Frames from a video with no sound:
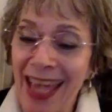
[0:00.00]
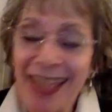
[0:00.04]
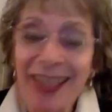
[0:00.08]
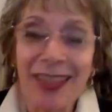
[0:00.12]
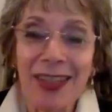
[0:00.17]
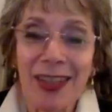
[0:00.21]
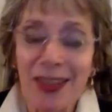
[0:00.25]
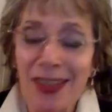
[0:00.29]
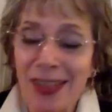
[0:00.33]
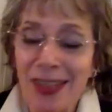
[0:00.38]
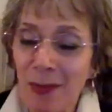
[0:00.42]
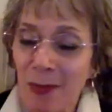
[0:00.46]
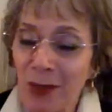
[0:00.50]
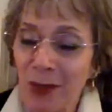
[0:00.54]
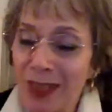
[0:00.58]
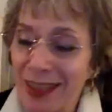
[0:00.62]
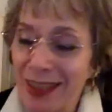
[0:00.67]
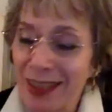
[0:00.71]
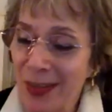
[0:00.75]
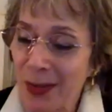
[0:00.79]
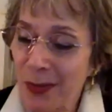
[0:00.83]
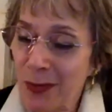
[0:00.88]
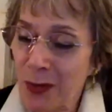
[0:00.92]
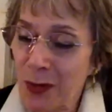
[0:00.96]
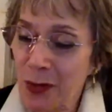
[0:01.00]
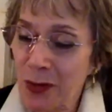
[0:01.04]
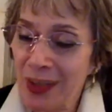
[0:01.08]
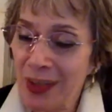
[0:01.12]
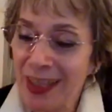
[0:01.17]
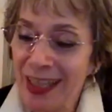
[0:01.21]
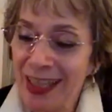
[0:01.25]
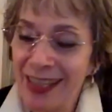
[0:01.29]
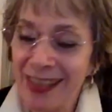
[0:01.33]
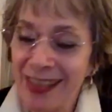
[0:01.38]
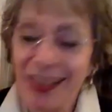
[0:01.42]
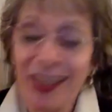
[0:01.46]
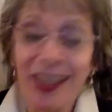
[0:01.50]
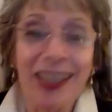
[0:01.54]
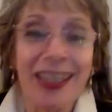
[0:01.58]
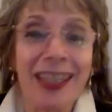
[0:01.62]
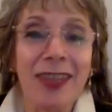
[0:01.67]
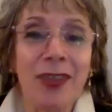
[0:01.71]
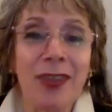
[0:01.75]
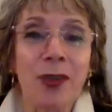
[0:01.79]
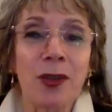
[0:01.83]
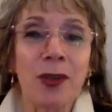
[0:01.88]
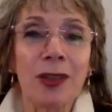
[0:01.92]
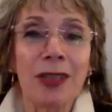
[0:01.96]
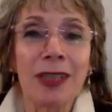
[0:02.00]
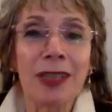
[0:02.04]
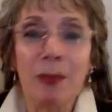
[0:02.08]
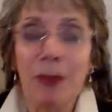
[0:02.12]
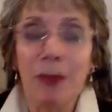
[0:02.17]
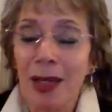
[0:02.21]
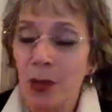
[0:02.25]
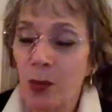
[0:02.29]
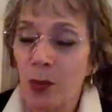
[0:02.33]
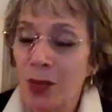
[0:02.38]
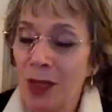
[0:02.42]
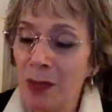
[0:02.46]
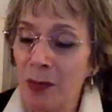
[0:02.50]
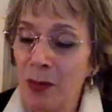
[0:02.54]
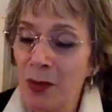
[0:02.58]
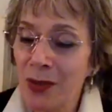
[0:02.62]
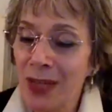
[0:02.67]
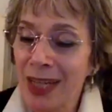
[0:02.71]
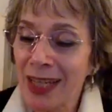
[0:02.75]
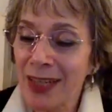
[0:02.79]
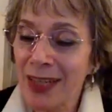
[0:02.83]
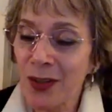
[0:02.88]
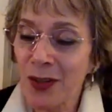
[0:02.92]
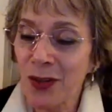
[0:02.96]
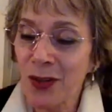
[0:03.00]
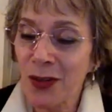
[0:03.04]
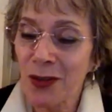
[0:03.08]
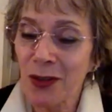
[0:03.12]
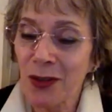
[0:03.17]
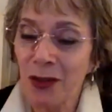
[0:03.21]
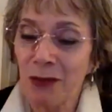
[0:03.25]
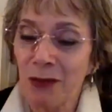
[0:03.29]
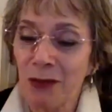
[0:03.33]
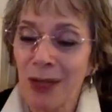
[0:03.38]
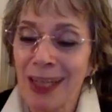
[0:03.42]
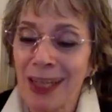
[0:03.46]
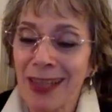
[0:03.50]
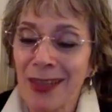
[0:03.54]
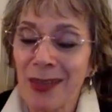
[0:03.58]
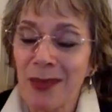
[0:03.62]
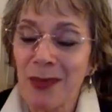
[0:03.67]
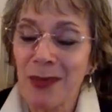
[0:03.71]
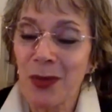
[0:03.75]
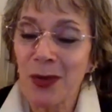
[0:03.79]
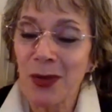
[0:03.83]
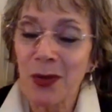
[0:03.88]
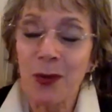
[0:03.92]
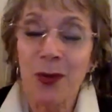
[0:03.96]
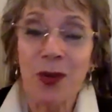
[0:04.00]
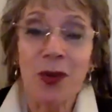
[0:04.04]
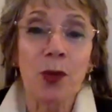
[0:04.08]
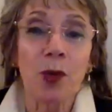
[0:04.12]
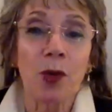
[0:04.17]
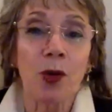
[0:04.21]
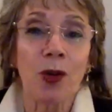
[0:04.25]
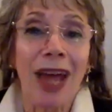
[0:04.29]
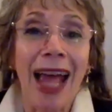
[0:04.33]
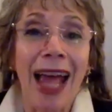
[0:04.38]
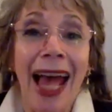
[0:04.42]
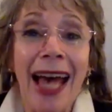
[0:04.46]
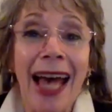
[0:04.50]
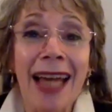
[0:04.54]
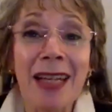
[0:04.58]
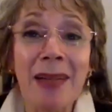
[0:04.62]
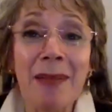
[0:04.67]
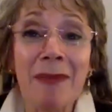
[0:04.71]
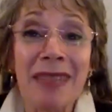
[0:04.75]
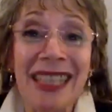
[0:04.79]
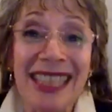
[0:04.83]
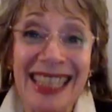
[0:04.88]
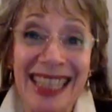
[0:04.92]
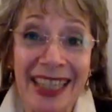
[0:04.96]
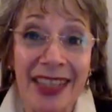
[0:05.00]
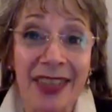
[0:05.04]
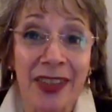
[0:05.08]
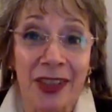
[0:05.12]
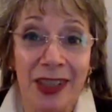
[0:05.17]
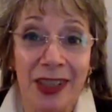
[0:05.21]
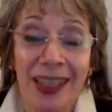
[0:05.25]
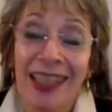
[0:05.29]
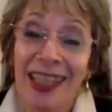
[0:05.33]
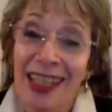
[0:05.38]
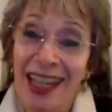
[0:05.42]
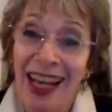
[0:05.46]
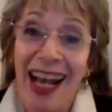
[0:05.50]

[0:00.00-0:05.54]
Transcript: and someone else wrote that either Lin-Manuel Miranda should write the music with you or Adam Guettel.